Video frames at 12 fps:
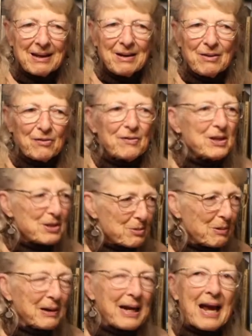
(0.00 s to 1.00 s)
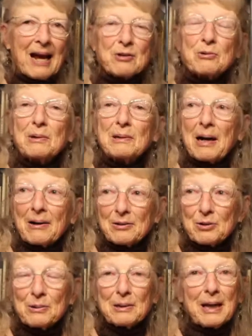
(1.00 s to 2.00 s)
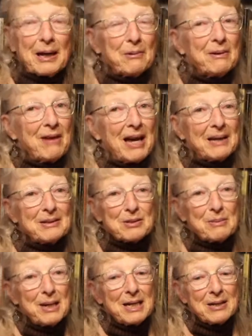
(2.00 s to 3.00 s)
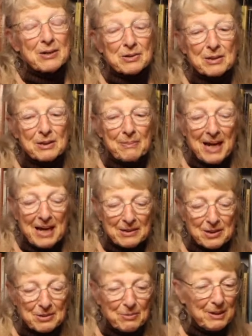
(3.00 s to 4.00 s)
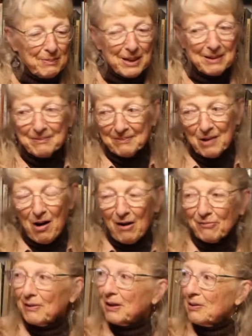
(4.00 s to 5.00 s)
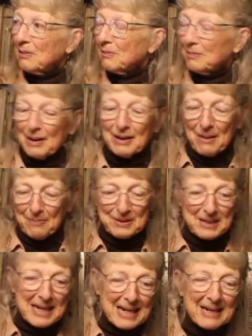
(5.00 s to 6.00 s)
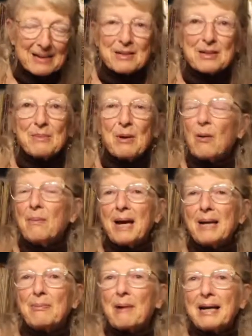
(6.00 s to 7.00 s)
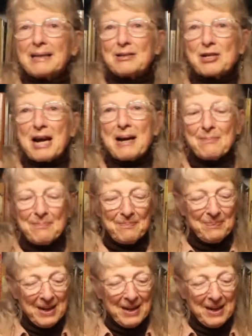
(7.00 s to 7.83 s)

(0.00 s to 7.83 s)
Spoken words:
If this were an actual art tour like we've had so many years in the past, we'd be offering you a cup of tea and some homemade bread and jam.